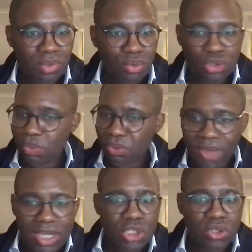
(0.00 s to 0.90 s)
to
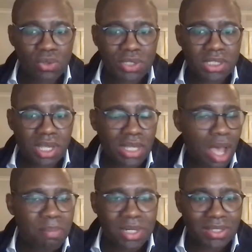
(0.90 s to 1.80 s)
professionals in
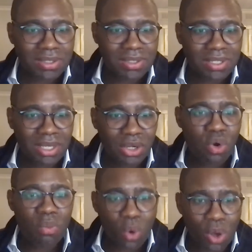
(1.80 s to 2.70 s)
companies who
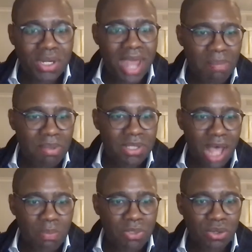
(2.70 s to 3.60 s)
are more than happy to
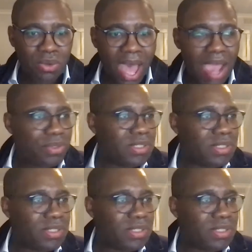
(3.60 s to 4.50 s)
help you. I receive
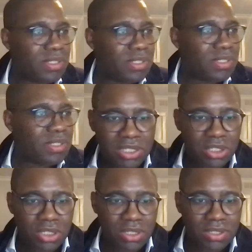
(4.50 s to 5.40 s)
a lot of
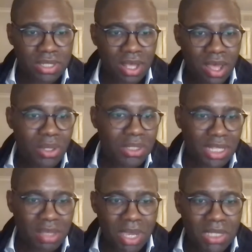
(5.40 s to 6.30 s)
messages on a
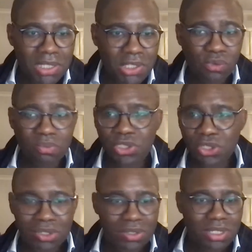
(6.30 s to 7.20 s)
daily basis from
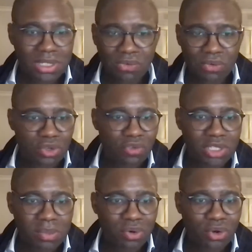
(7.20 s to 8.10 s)
students in different
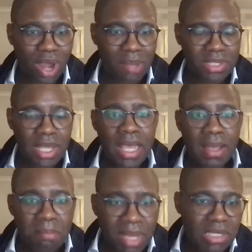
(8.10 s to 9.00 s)
university programs.
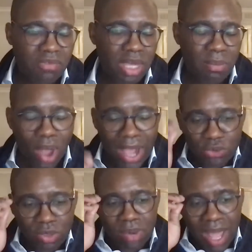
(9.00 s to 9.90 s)
Many of them are
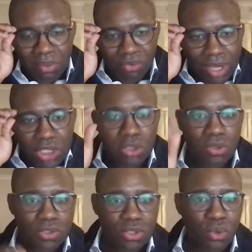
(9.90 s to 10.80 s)
actually Black
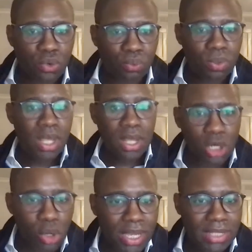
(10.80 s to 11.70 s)
professionals who
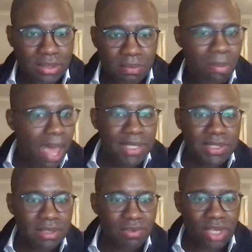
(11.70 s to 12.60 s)
look at my
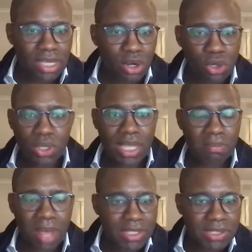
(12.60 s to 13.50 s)
CV or look at
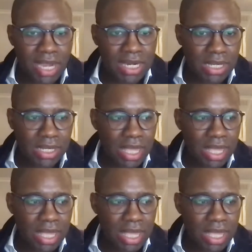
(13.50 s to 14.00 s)
my standing